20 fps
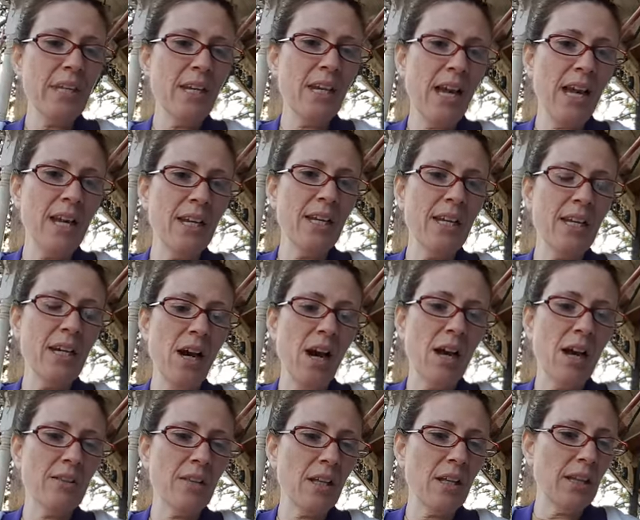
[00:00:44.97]
and he
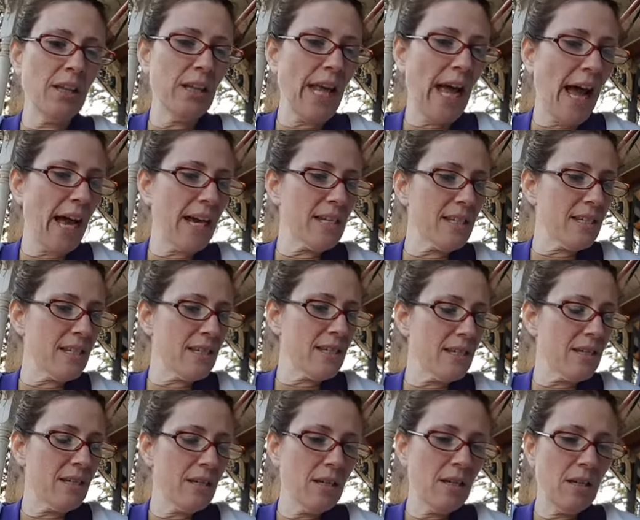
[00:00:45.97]
got the
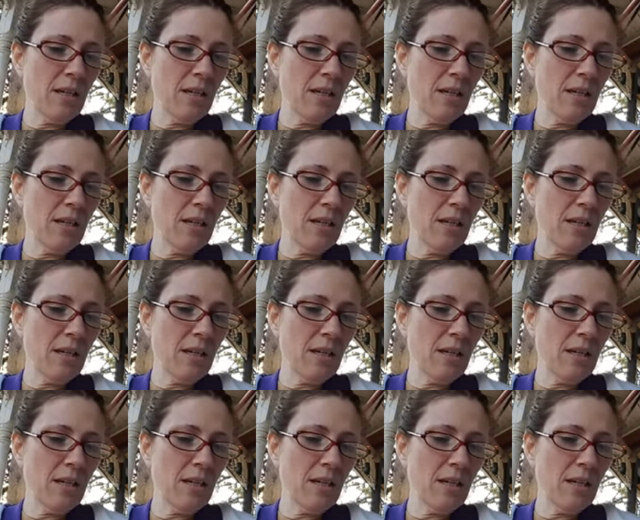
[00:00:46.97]
last